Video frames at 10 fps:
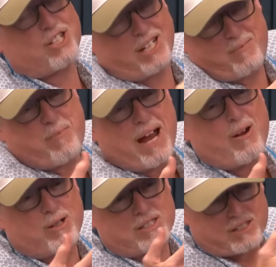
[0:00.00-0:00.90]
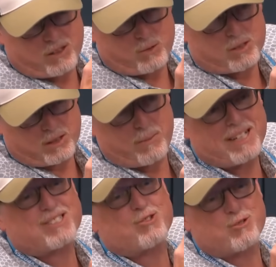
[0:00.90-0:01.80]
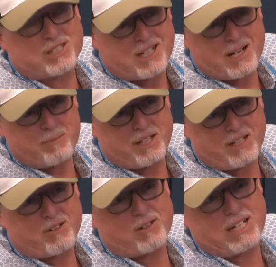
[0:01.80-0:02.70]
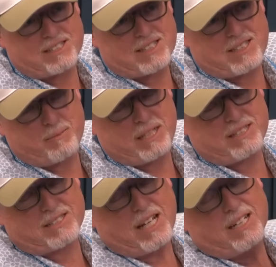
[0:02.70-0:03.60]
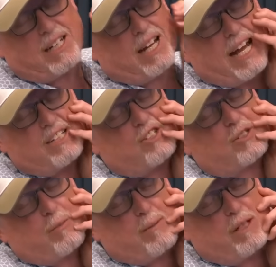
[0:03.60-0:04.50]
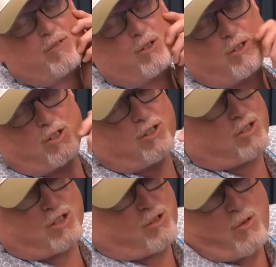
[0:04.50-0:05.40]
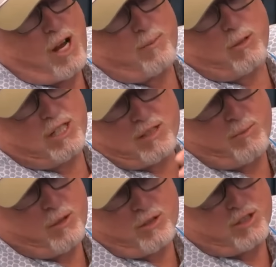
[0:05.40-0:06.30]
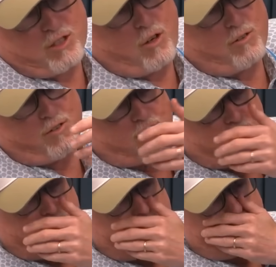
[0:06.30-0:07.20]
in Paris there was some extra time there as teammates. And just maybe if you could describe her as a person off the court.